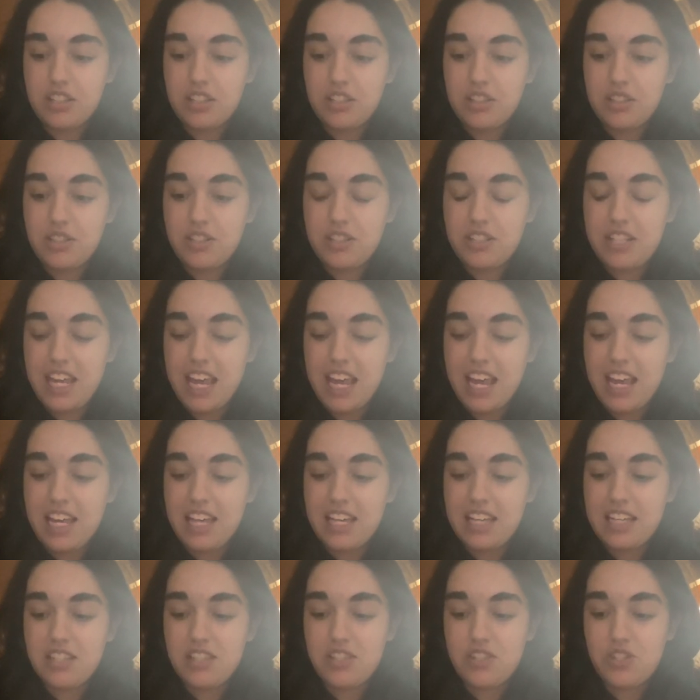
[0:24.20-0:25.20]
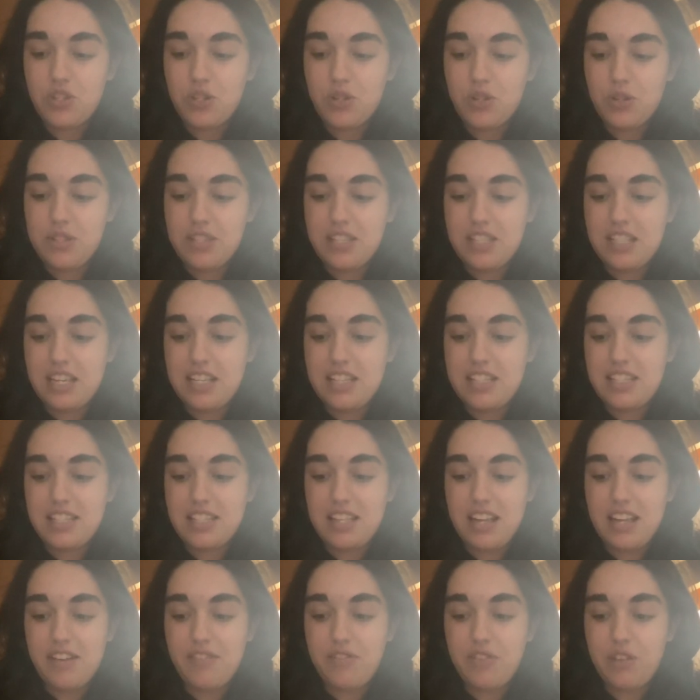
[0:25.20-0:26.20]
Today is Tuesday,
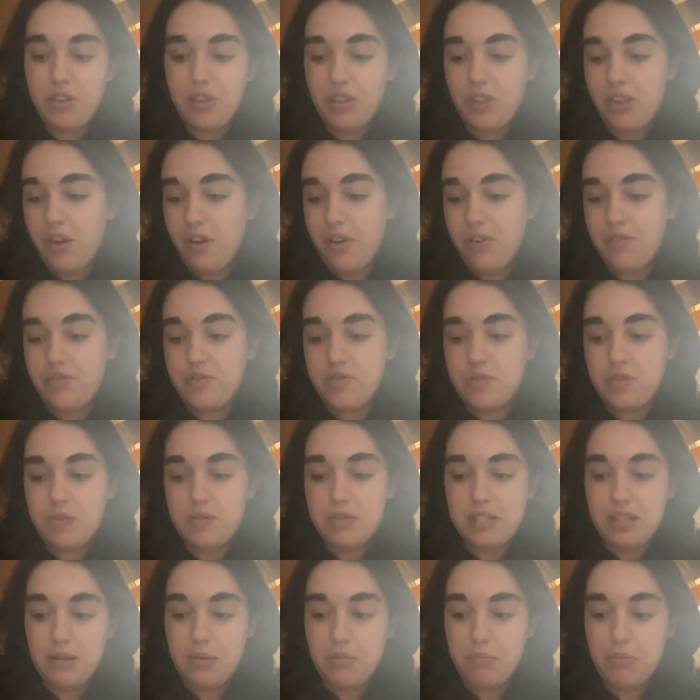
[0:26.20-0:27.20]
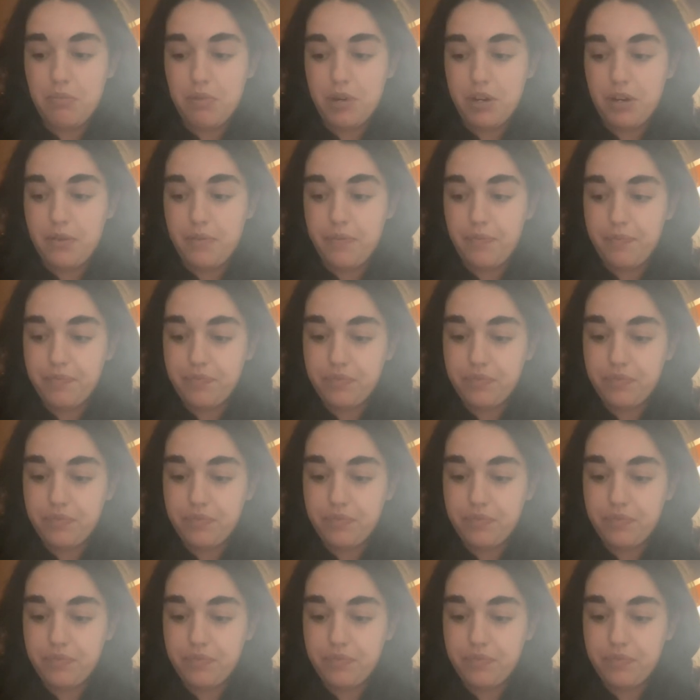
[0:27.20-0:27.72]
7th of September.